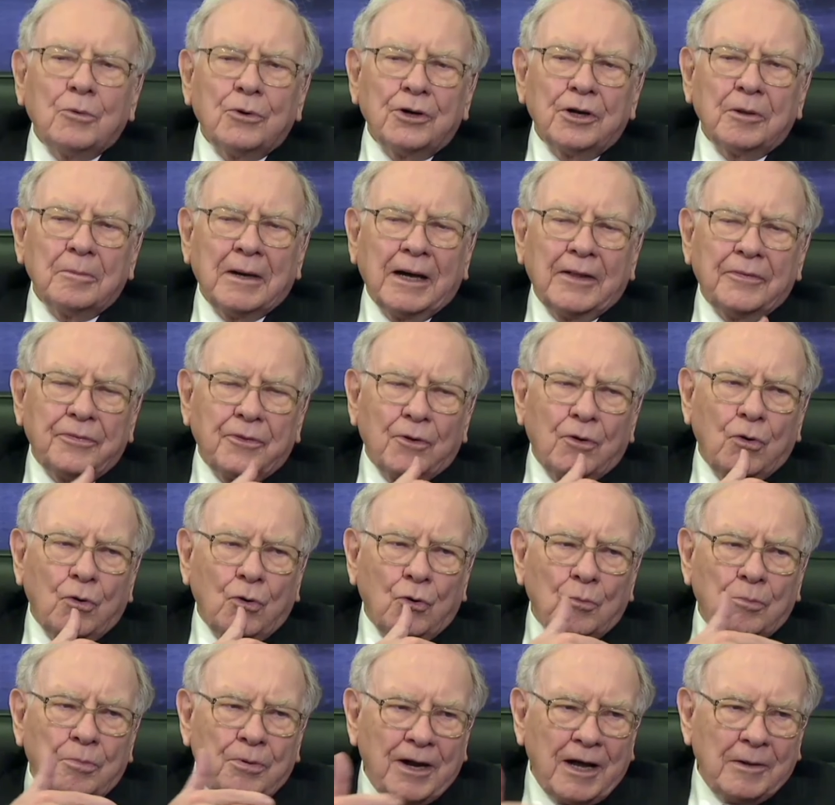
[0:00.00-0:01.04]
worry about the
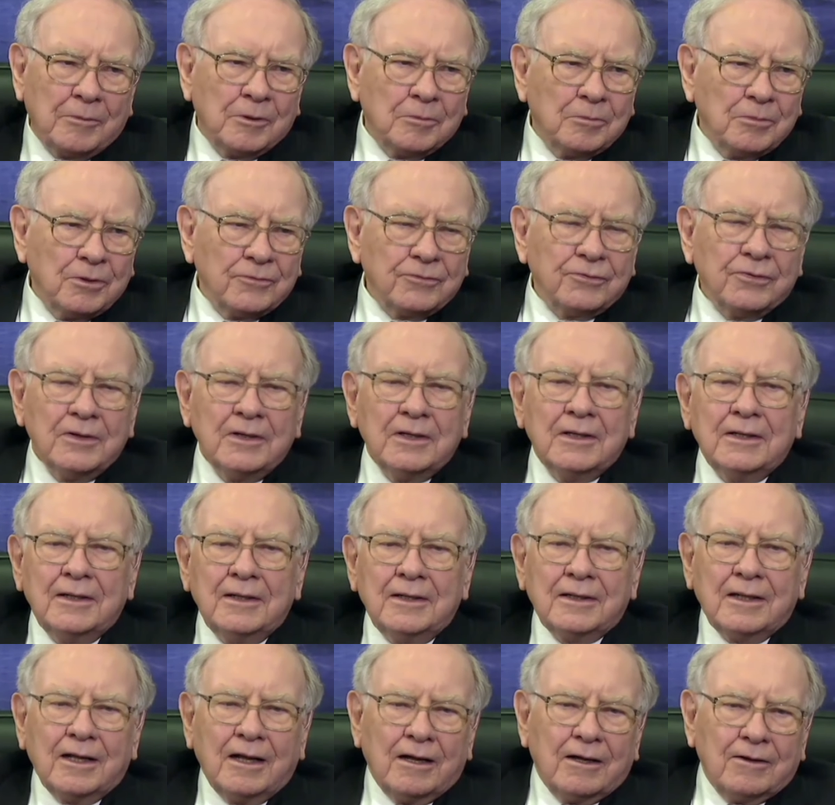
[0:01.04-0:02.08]
whole problem of
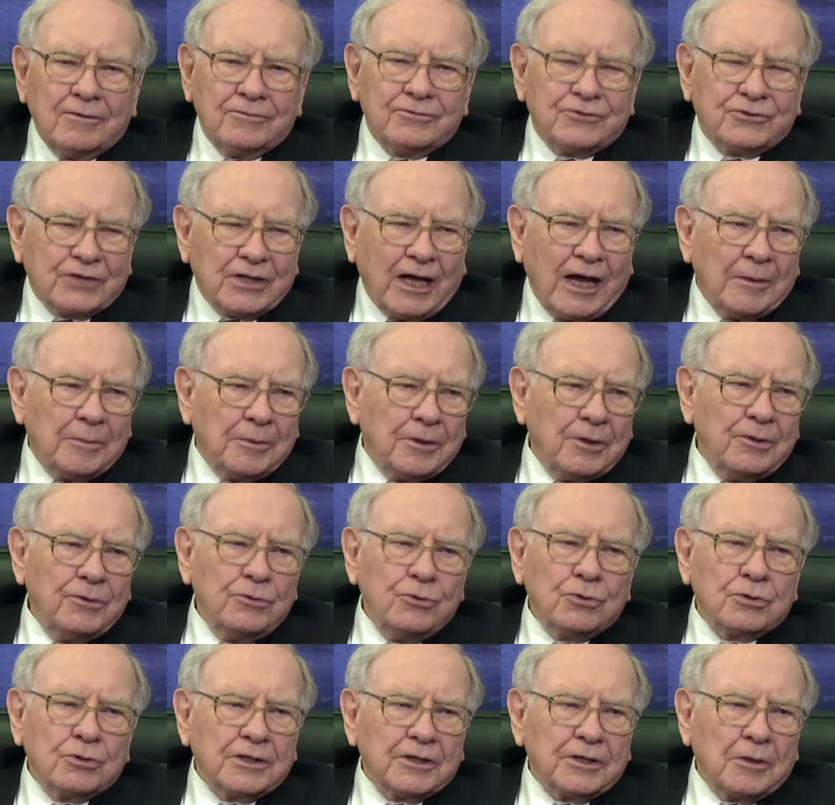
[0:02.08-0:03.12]
cyber,
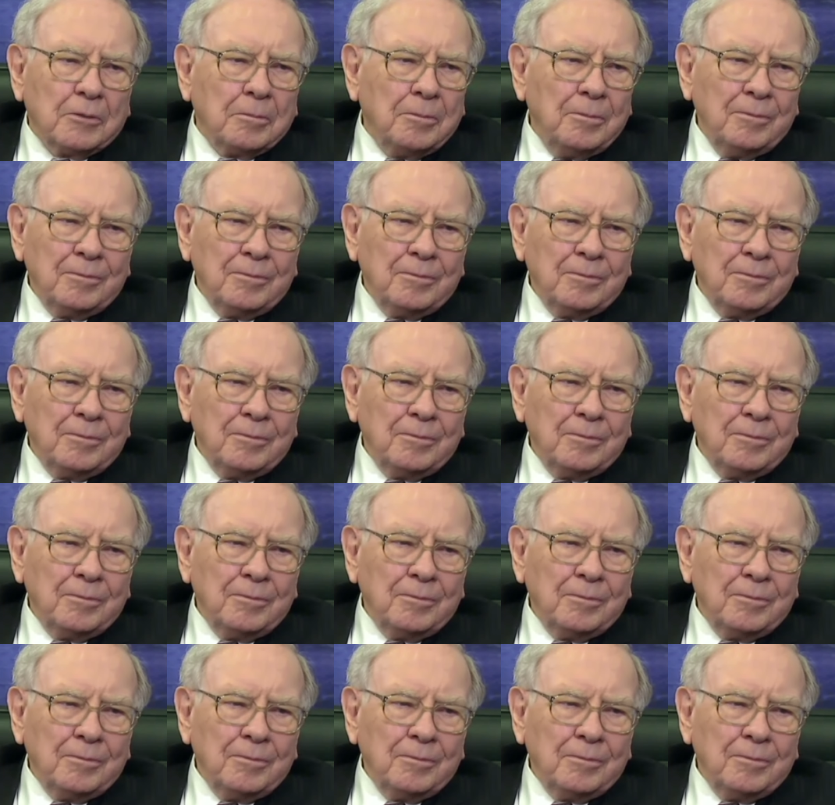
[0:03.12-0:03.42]
nuclear,